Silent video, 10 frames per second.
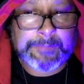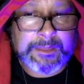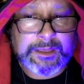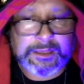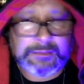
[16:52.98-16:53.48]

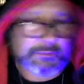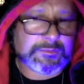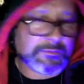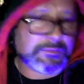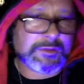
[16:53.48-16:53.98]
and
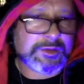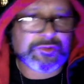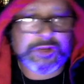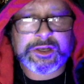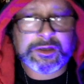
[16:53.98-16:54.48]
these are
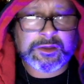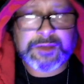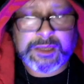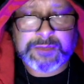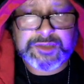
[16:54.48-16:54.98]
written in the
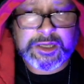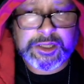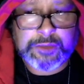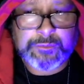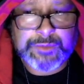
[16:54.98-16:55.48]
thing I'm sending
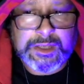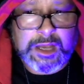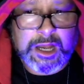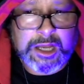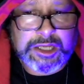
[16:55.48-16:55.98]
you,
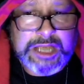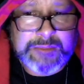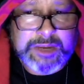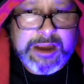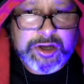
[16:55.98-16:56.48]
name a
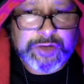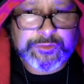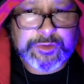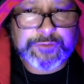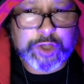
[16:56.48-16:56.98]
character from
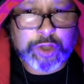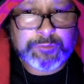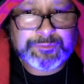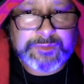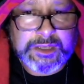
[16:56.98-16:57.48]
the film
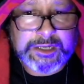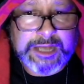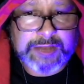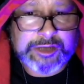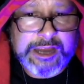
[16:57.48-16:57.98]
and how
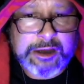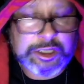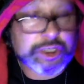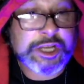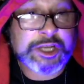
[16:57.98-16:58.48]
their character
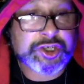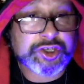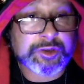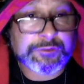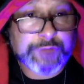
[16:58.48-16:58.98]
changed
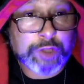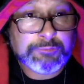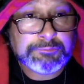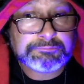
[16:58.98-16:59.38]
during the film.